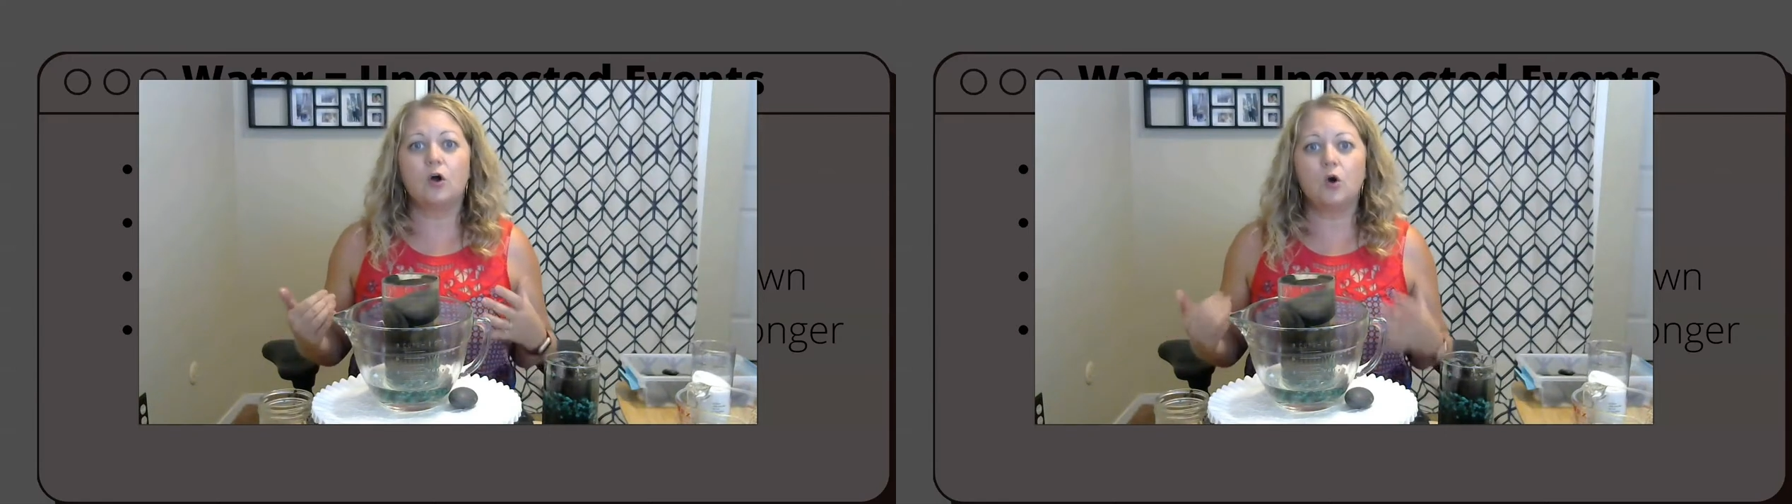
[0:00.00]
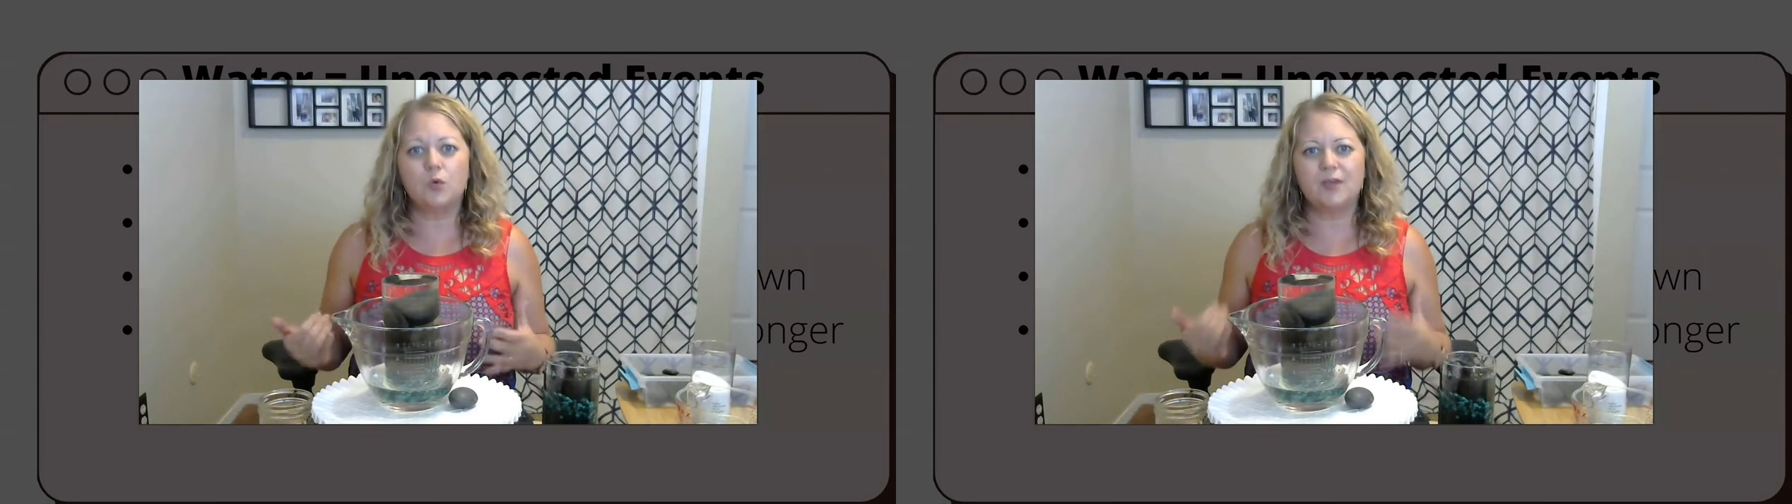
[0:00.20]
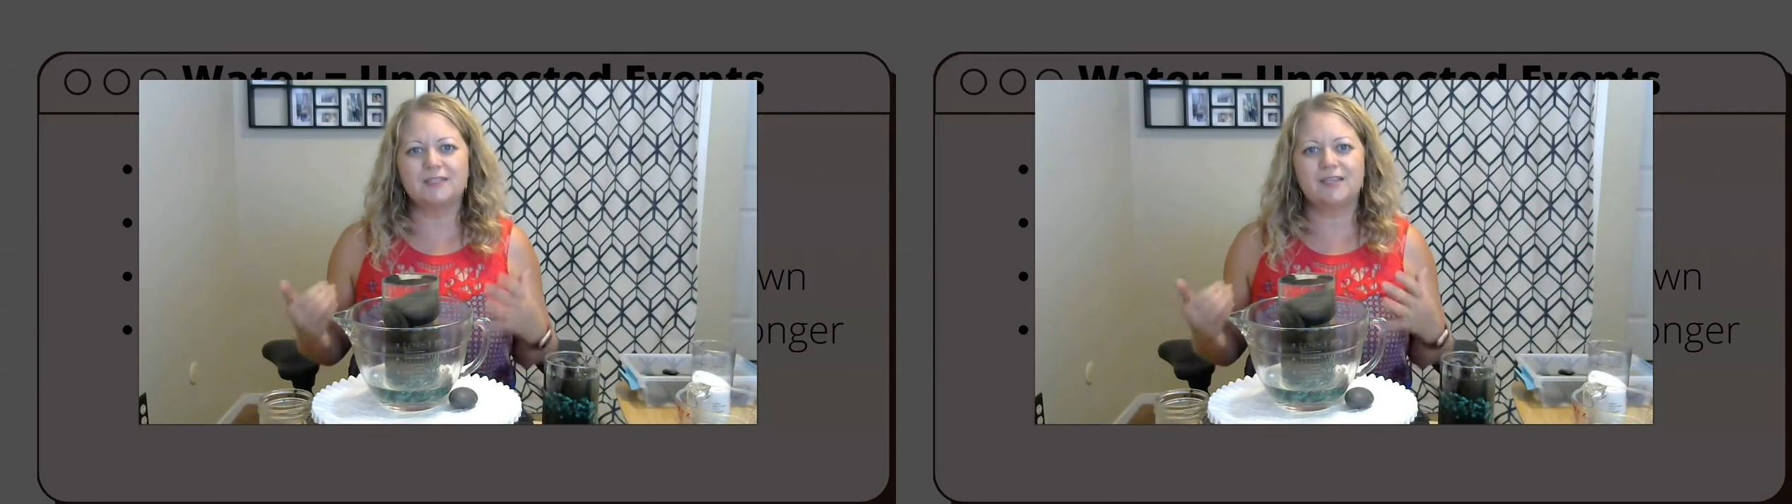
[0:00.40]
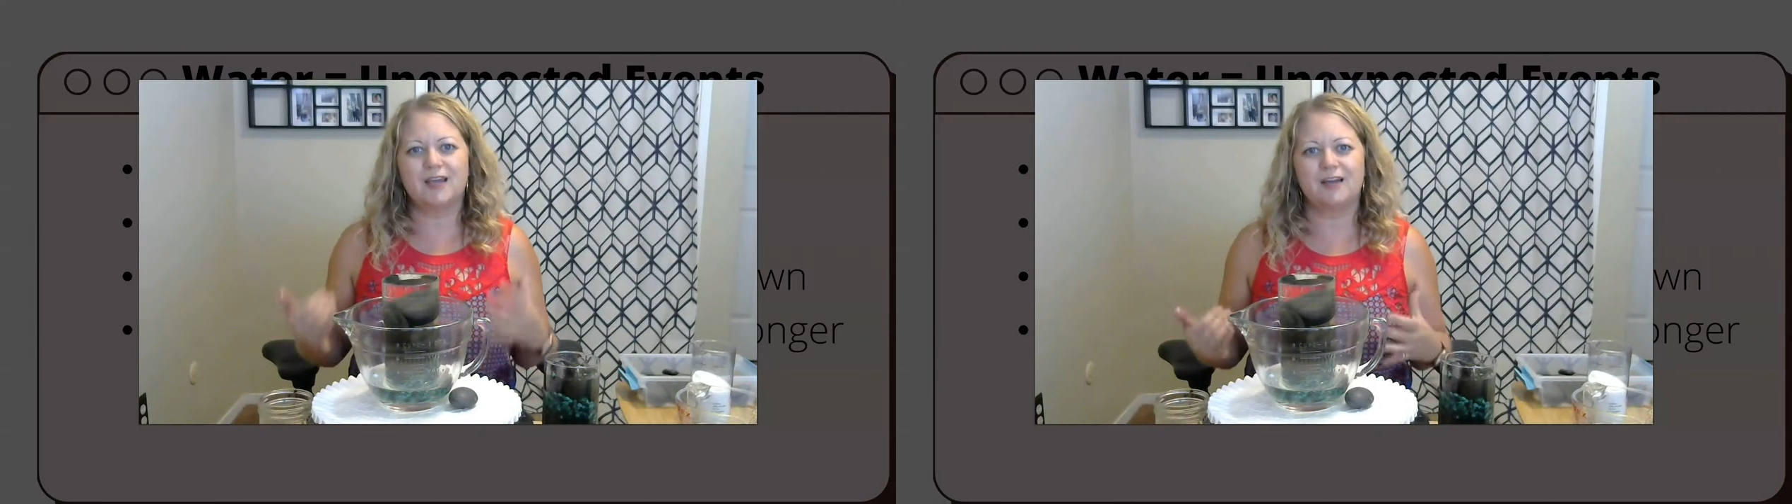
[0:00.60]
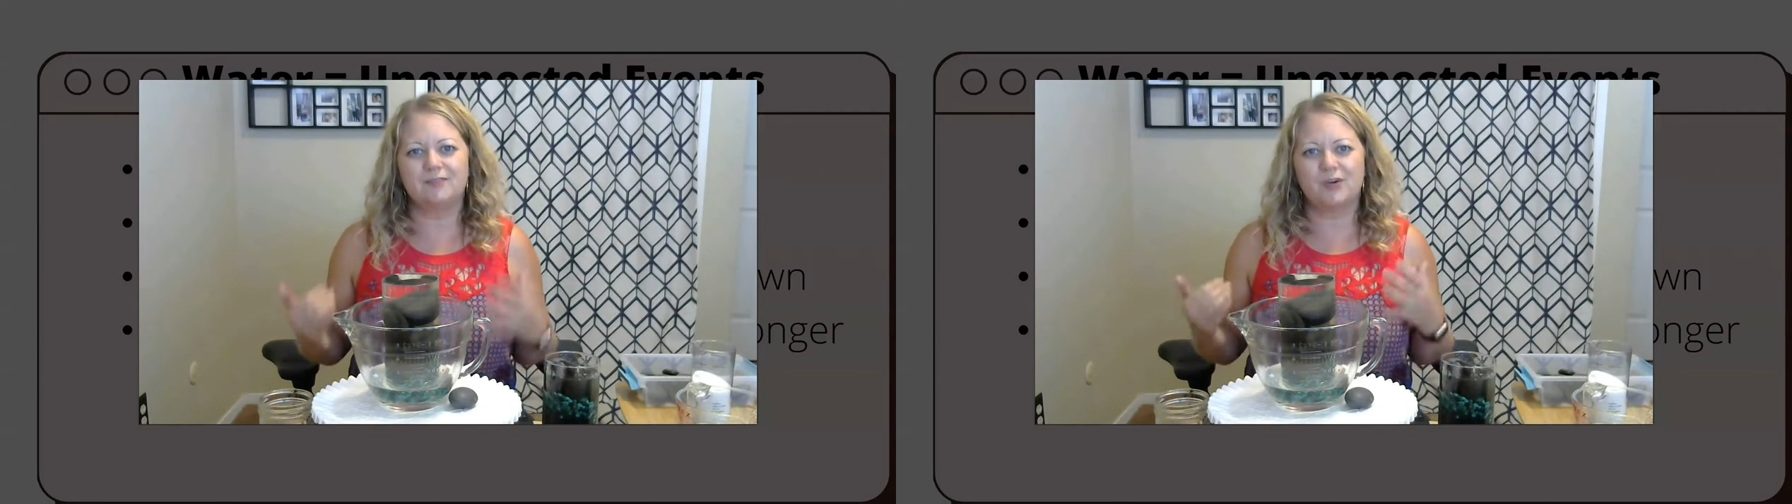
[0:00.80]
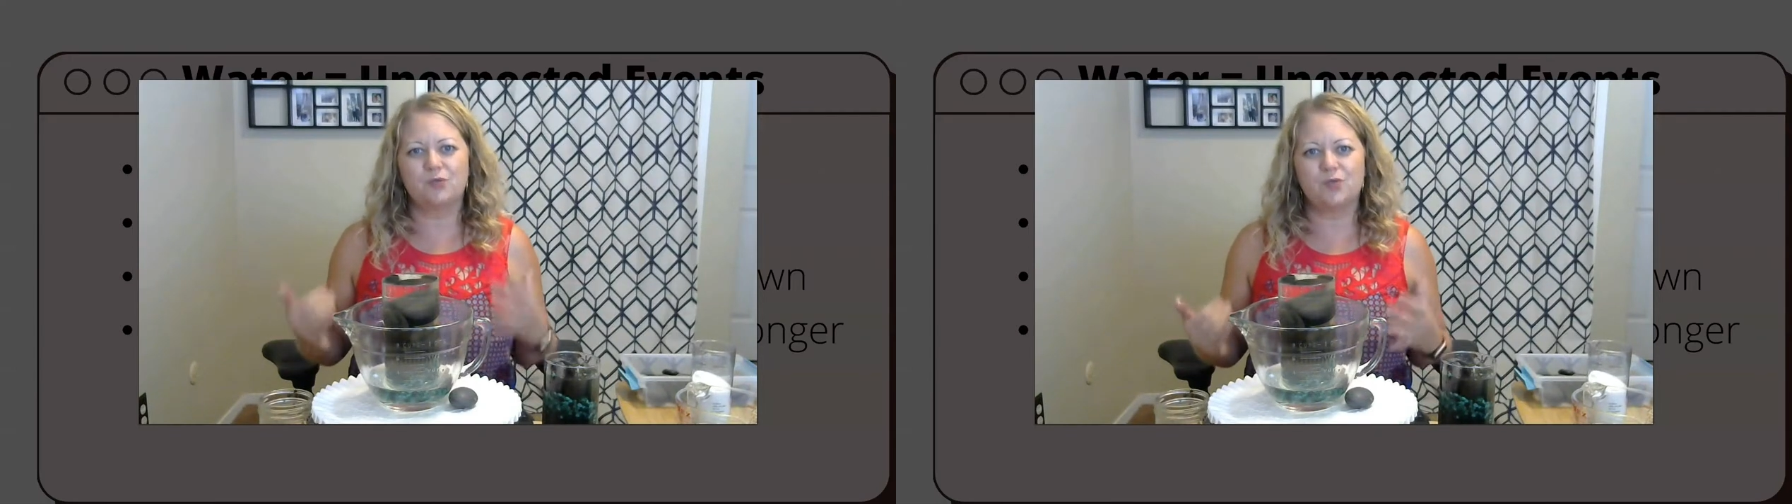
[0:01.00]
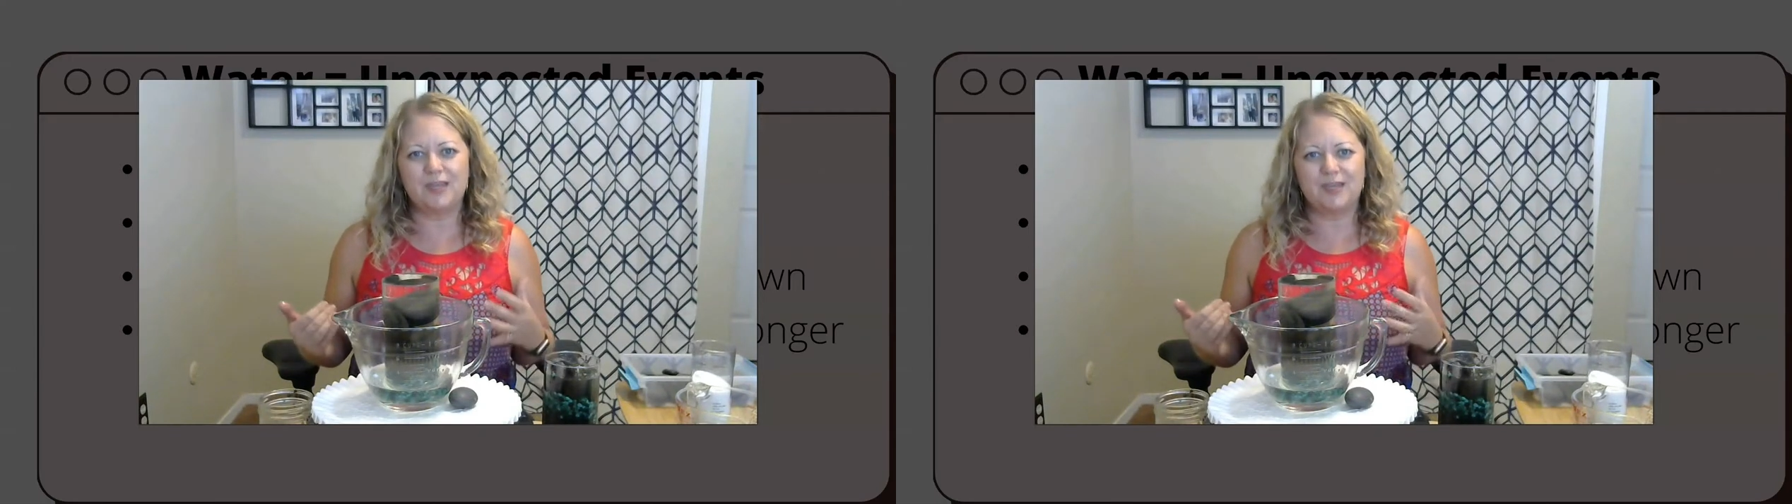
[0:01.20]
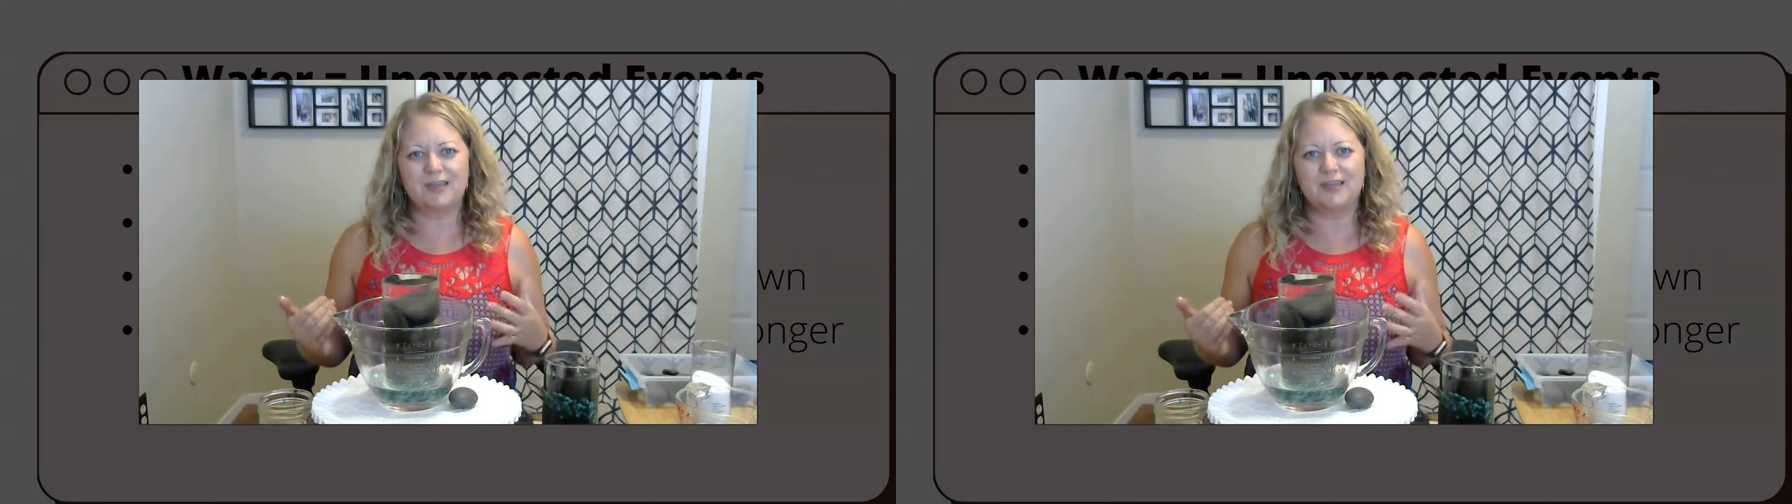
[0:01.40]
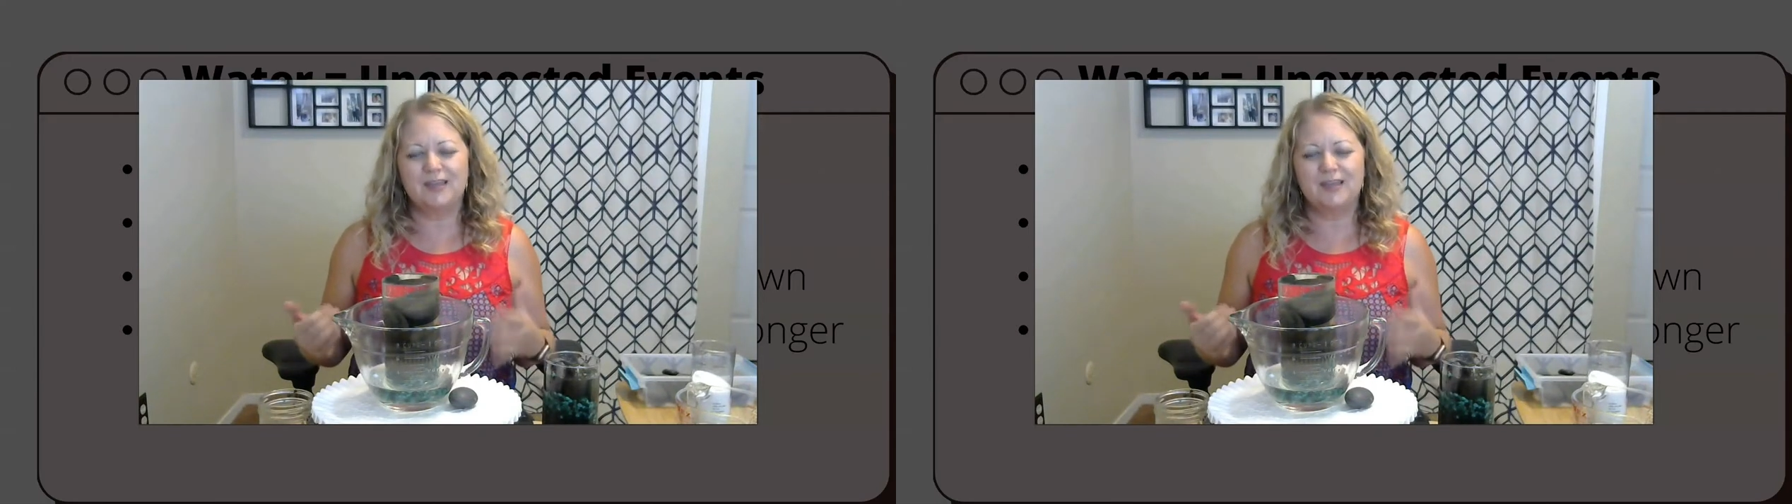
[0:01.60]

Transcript: always have a week